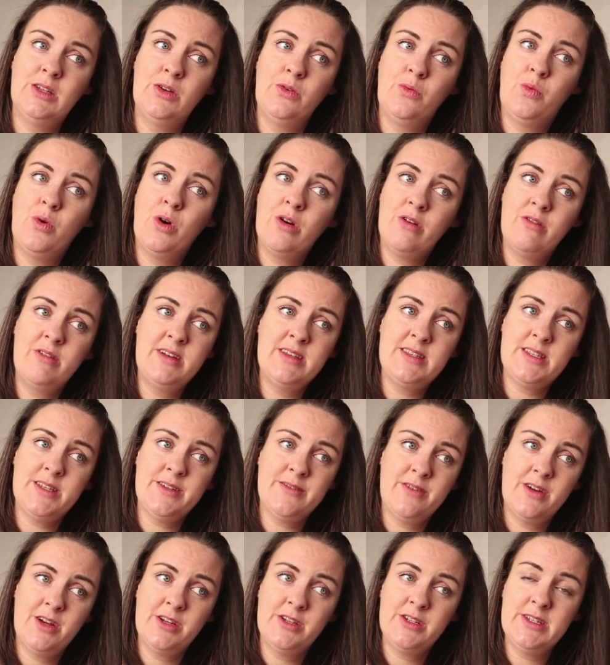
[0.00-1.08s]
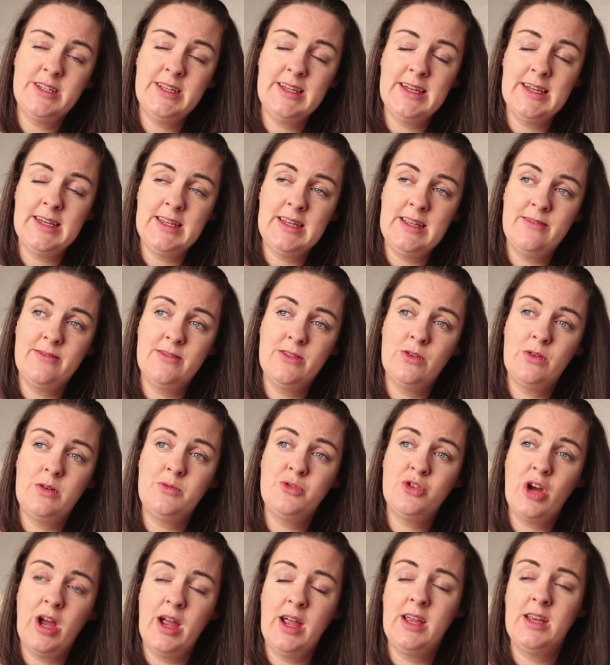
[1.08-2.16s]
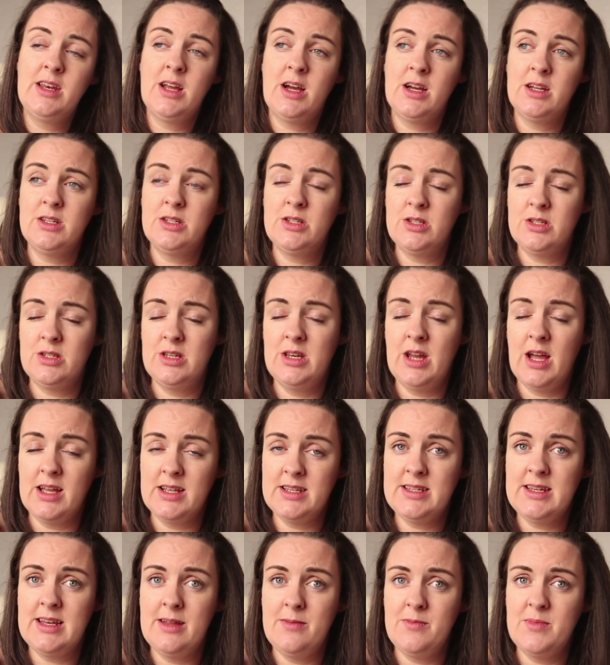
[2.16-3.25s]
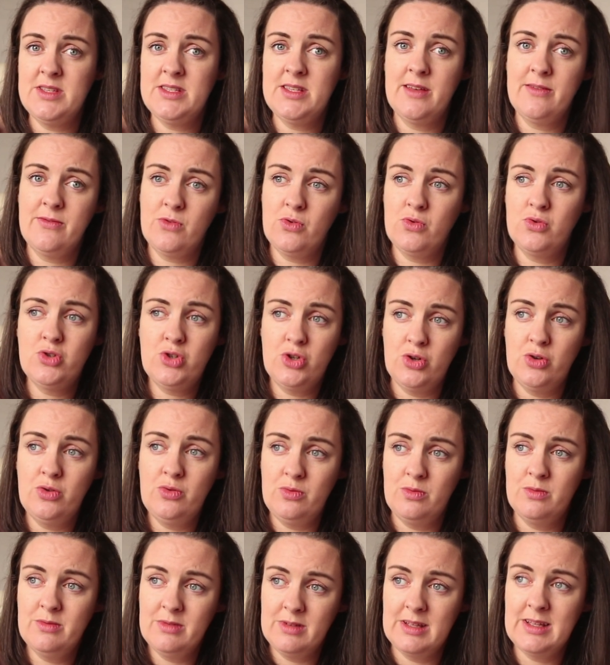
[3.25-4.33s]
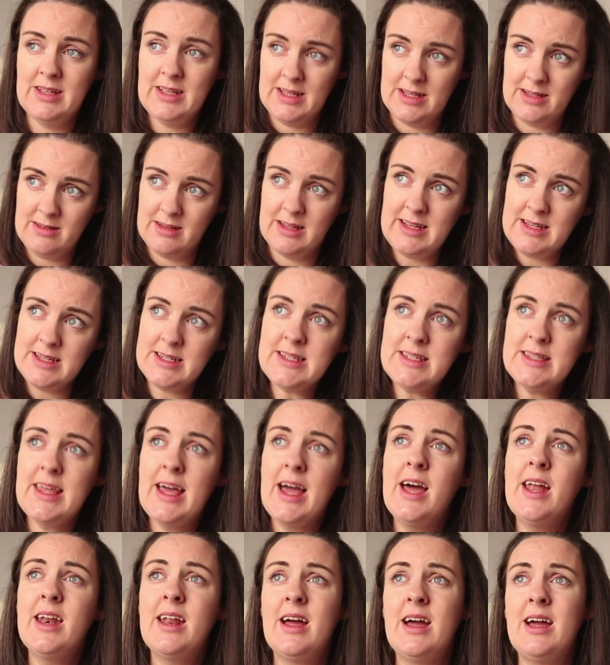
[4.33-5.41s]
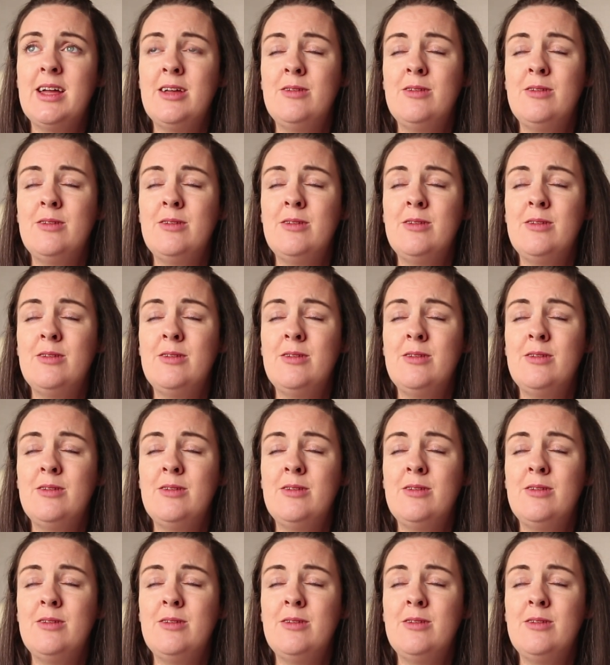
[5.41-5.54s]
worry surrounding it, even though I'm trying not to let myself go too into that,